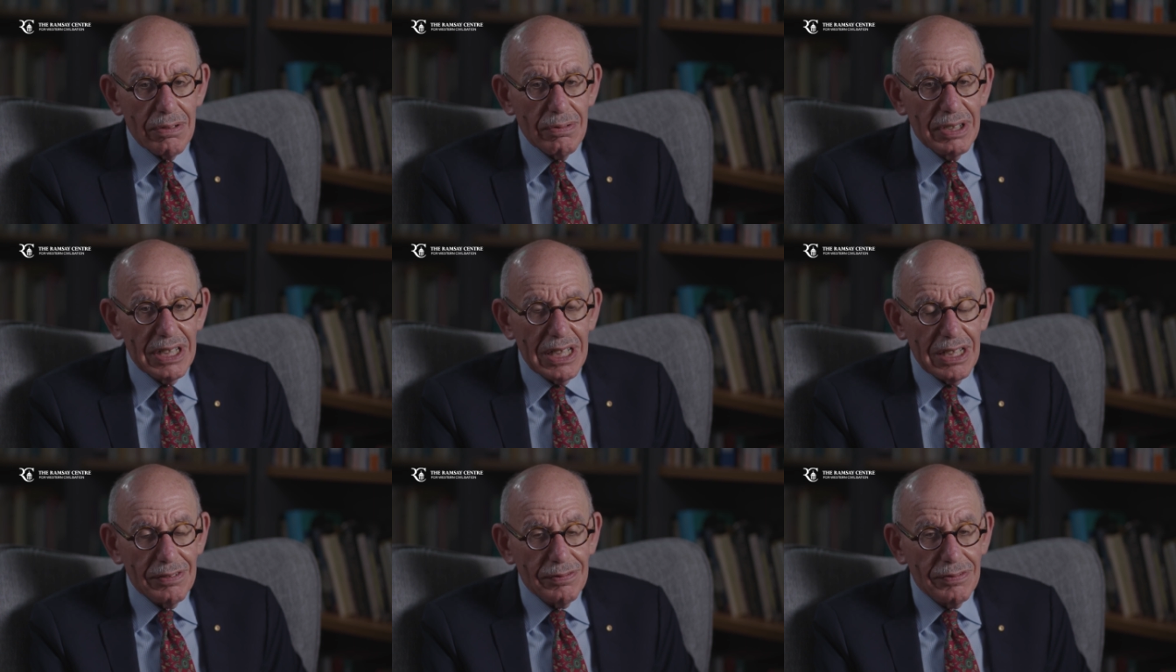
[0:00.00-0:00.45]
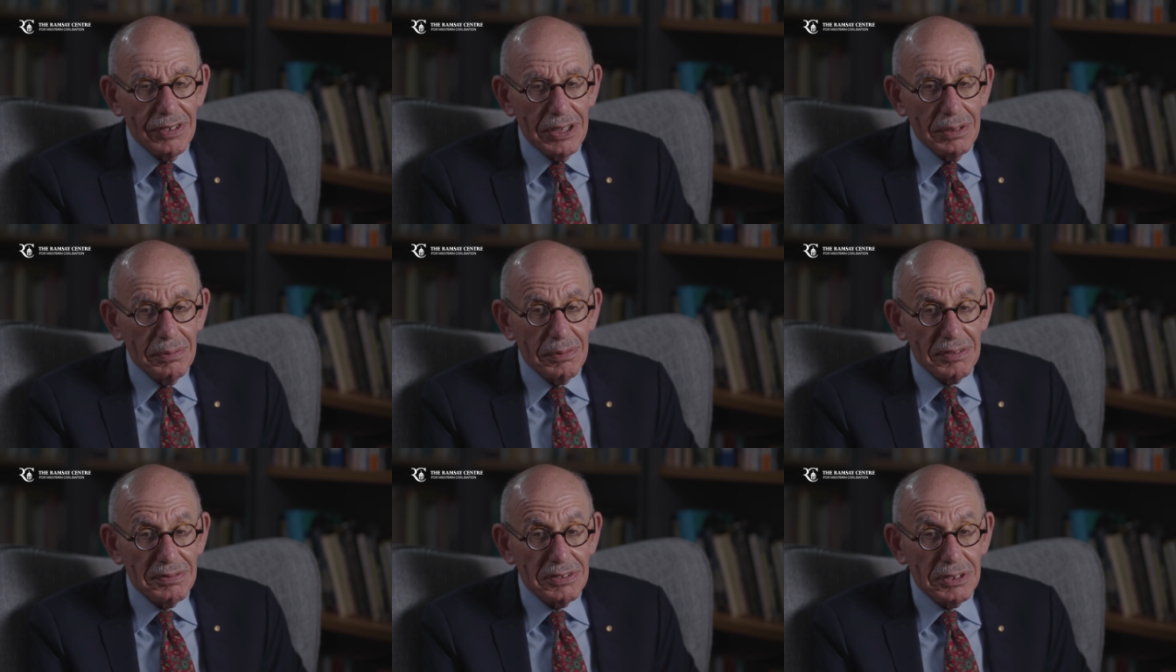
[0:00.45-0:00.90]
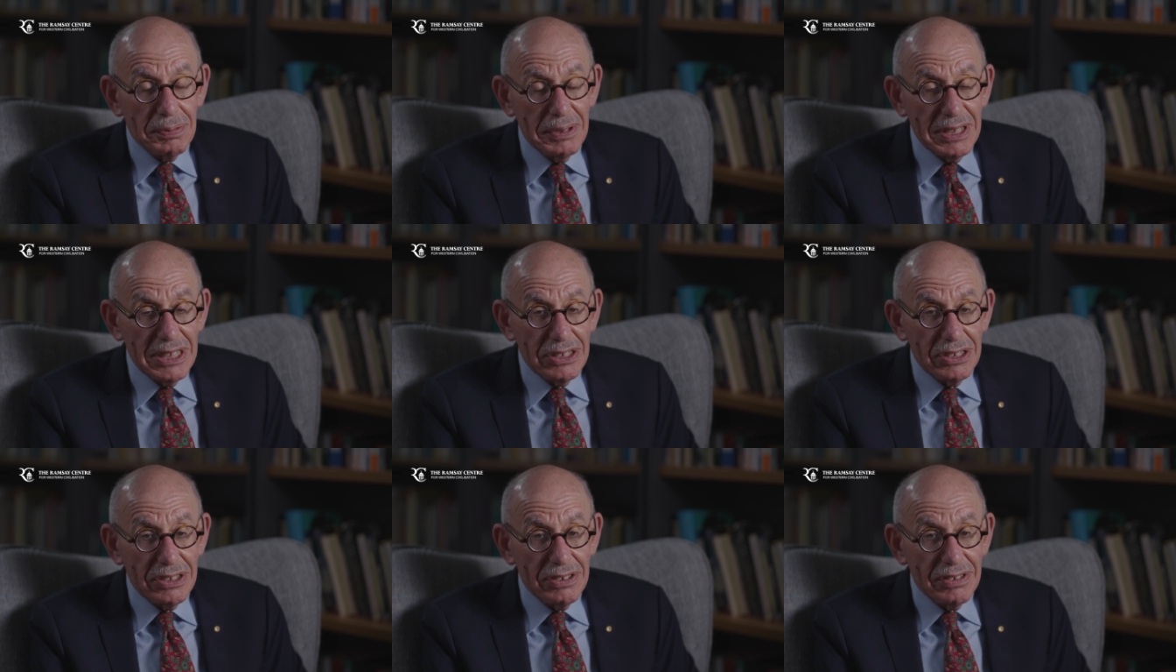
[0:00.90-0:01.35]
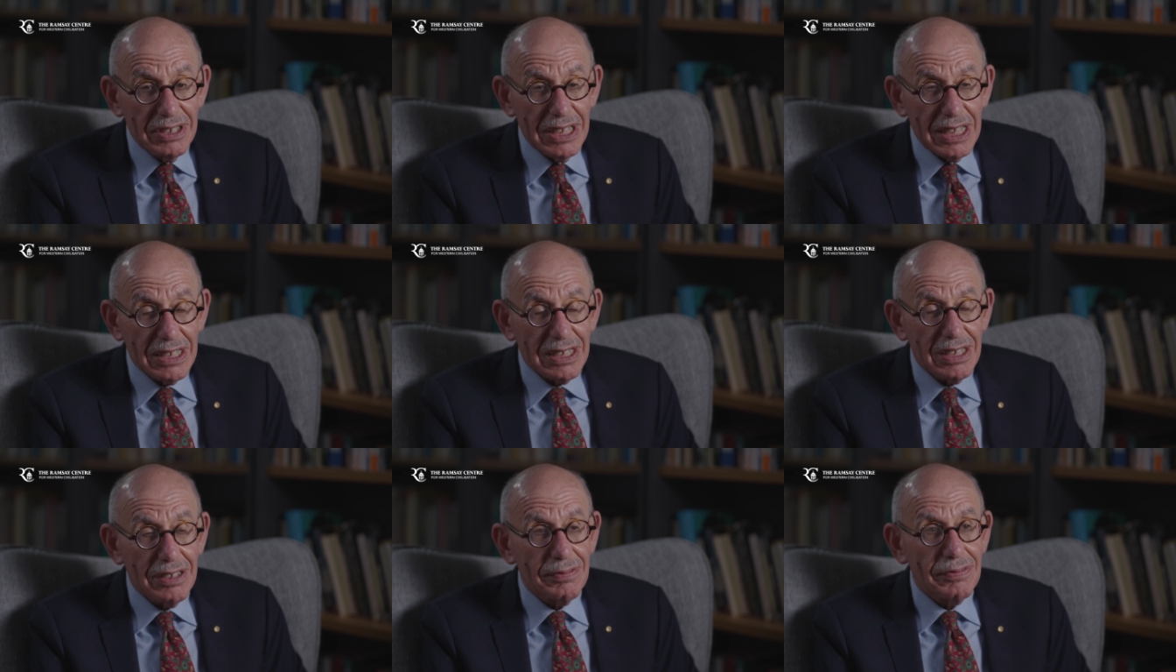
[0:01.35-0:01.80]
without freedom of speech, you
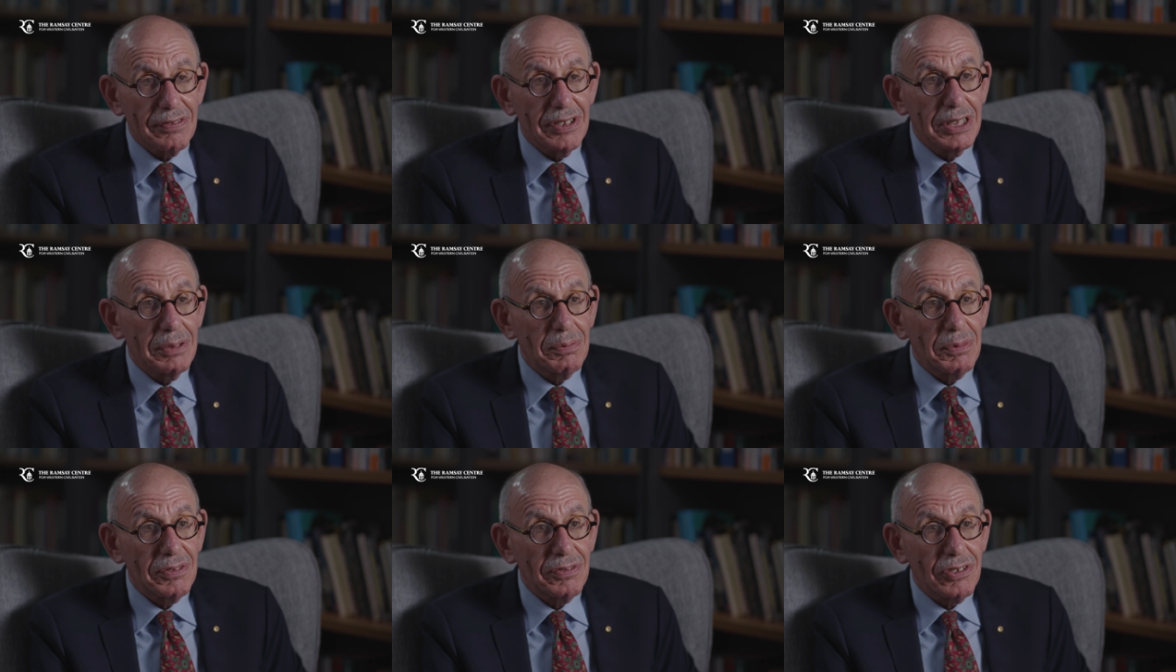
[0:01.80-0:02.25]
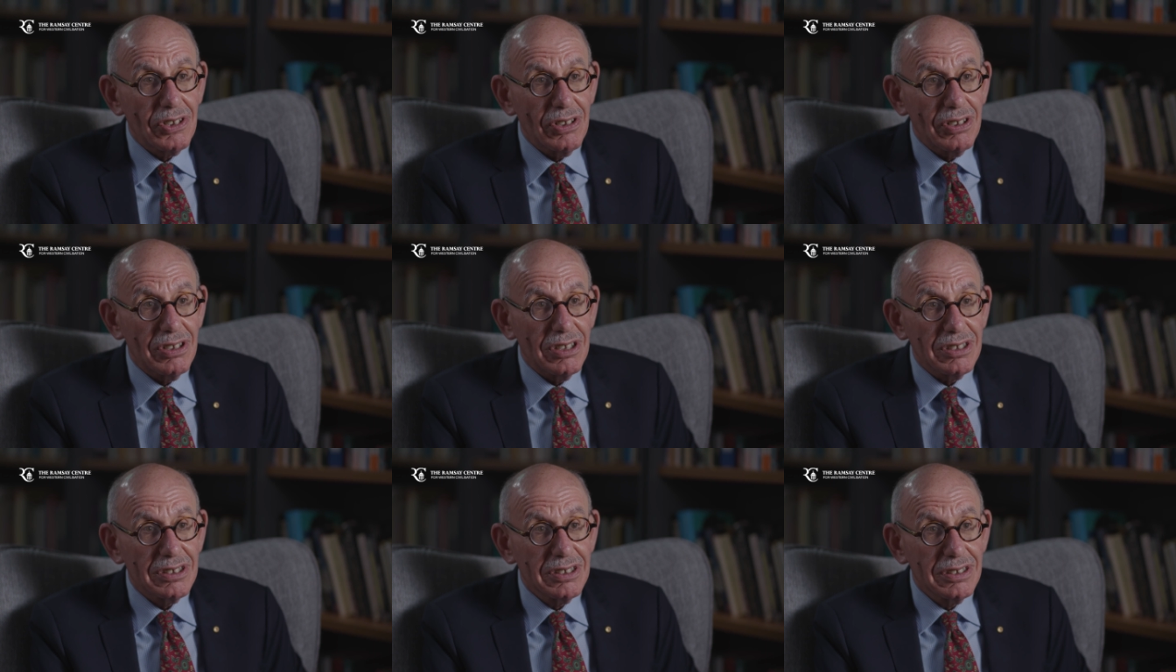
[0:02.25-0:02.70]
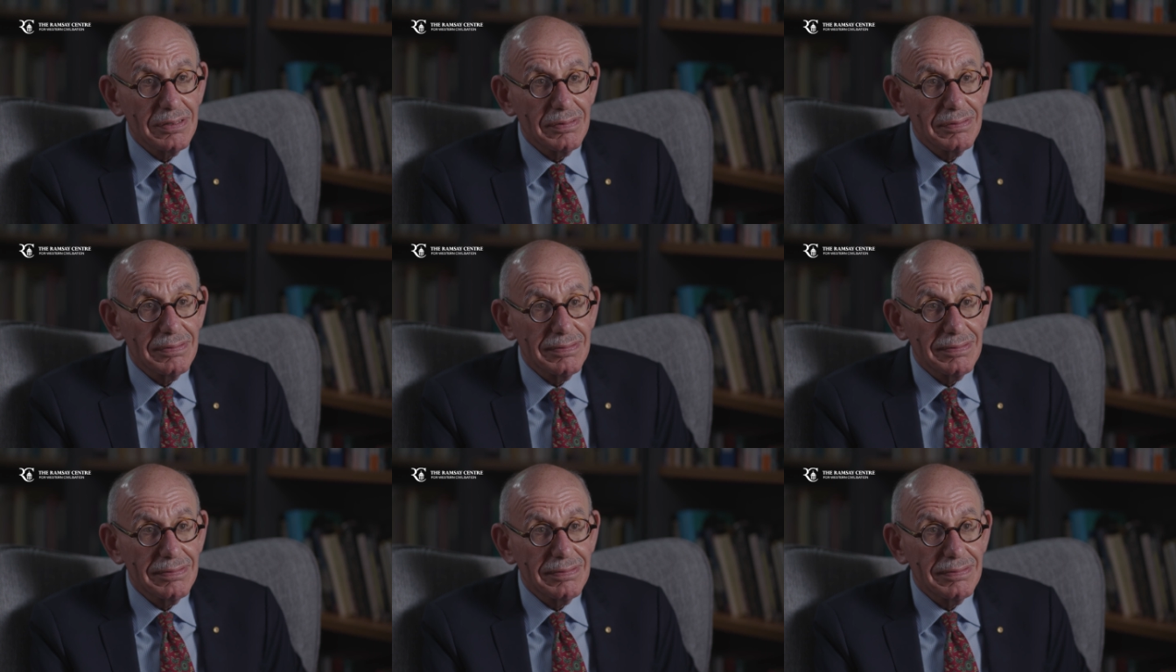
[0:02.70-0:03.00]
can't have freedom of thought.